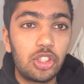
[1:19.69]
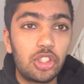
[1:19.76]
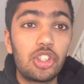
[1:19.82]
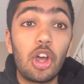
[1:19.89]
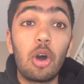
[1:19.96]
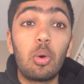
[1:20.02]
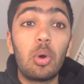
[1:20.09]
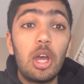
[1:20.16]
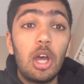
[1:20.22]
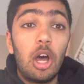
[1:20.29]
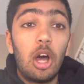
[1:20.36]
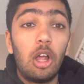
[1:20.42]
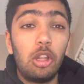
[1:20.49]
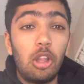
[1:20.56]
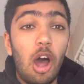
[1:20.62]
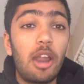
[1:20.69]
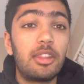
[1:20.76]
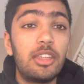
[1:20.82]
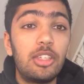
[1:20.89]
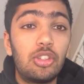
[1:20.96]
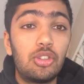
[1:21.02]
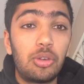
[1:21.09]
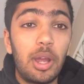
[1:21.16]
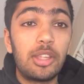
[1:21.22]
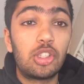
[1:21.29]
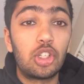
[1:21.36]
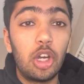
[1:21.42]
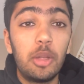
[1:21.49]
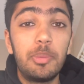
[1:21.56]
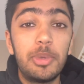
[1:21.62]
so a lot of these trends
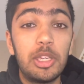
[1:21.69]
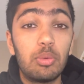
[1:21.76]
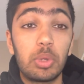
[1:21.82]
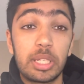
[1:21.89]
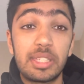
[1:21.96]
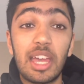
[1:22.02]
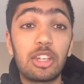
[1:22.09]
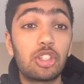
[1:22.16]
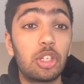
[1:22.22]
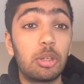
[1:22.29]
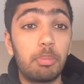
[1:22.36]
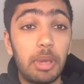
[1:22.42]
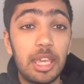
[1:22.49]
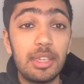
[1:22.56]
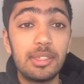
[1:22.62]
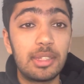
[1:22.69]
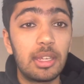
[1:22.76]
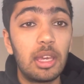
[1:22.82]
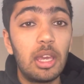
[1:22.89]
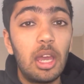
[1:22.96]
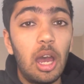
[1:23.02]
could be recession-based.